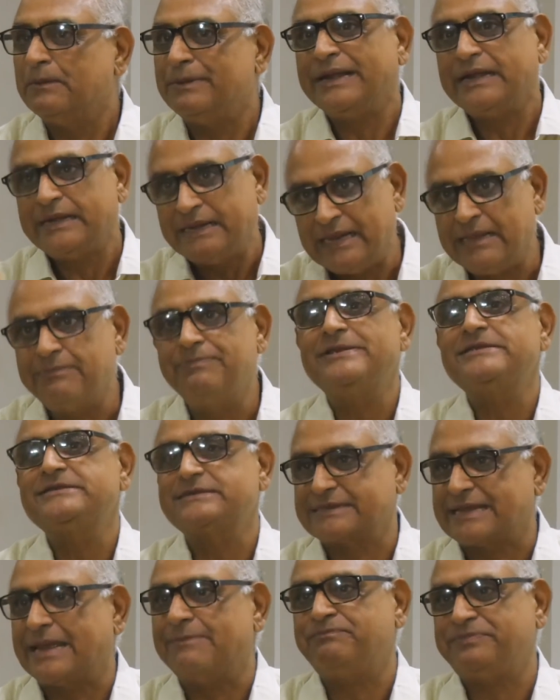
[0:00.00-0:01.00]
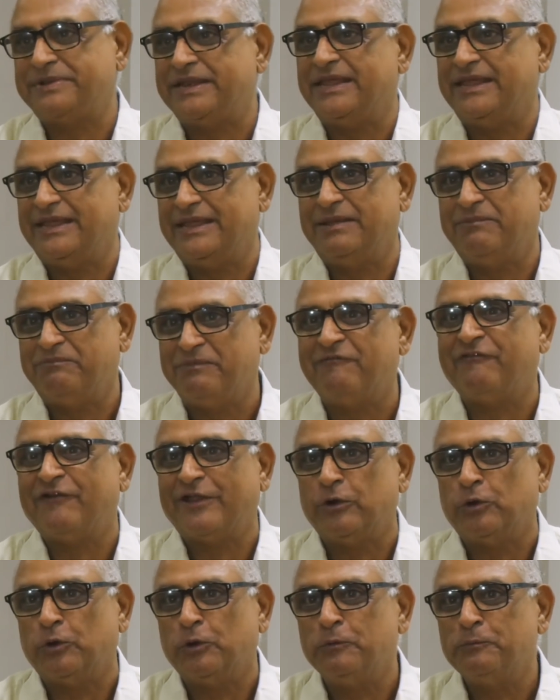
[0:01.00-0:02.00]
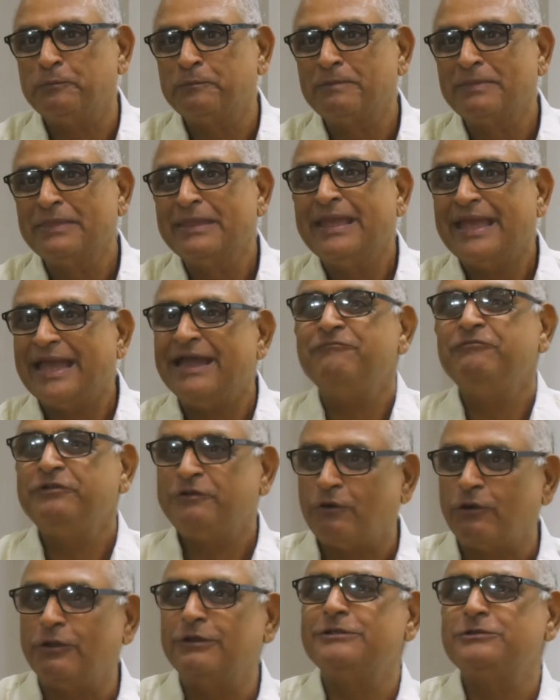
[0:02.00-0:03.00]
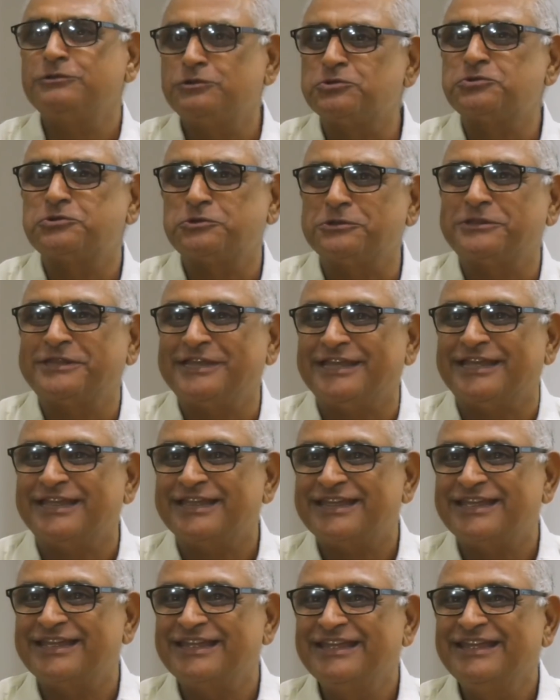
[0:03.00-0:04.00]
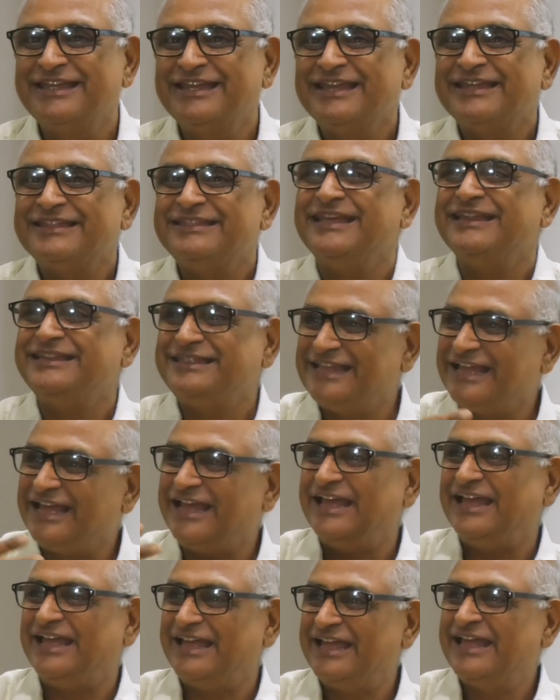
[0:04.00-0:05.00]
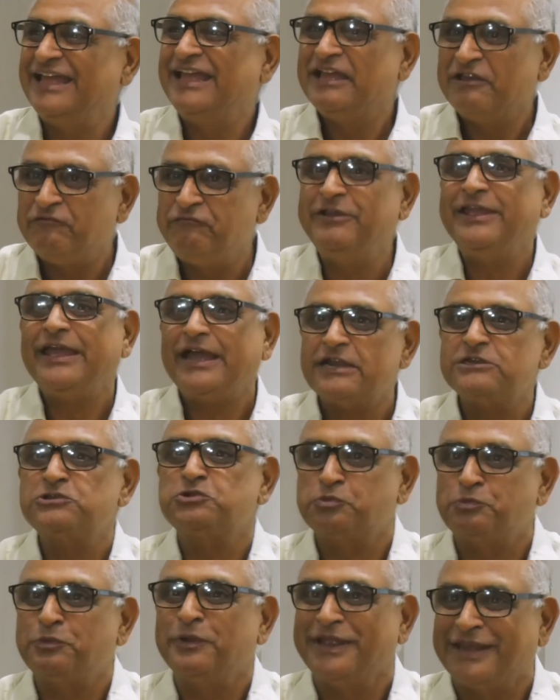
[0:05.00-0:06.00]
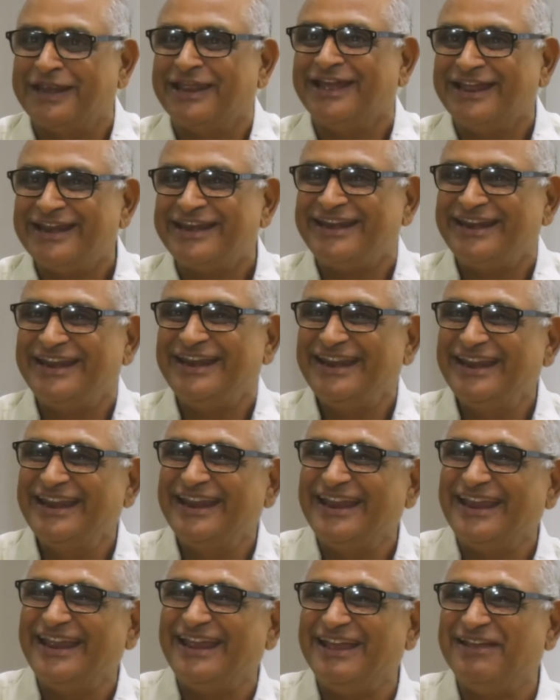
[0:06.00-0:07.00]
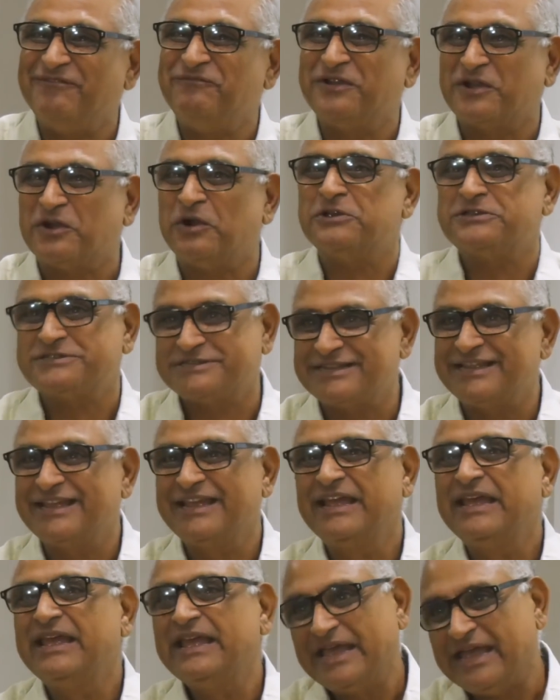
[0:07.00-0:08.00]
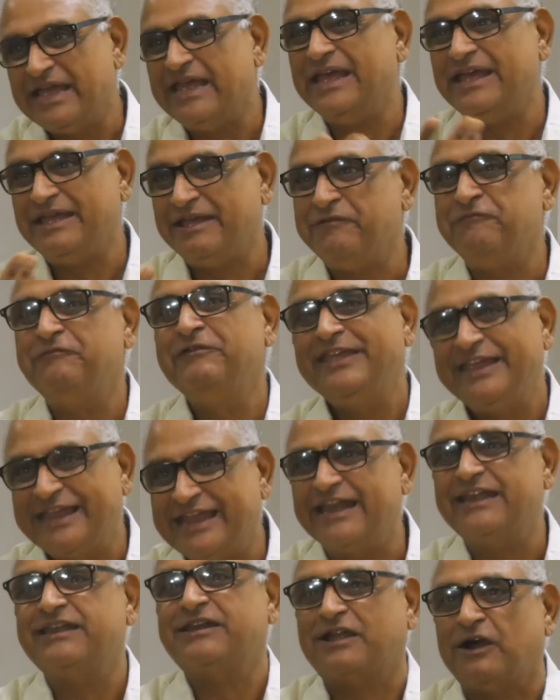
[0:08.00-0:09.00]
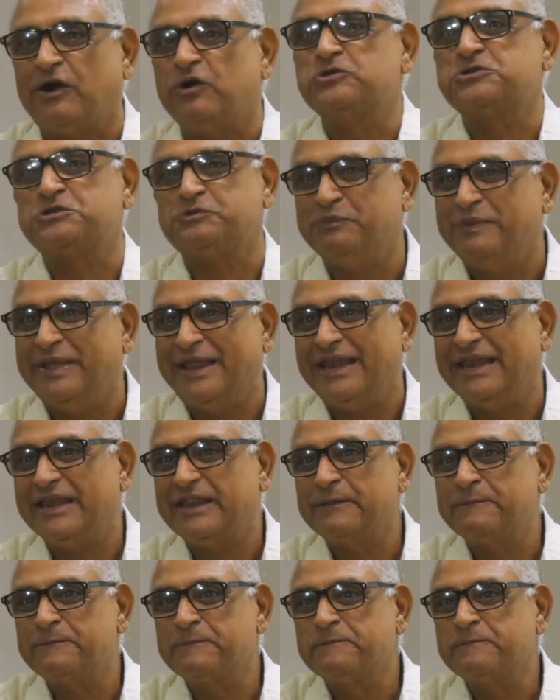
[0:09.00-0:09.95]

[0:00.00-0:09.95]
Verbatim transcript: Well, neighbors kept a buffalo, and we always used to think that the, we are superior uh, because uh, we get cow's milk,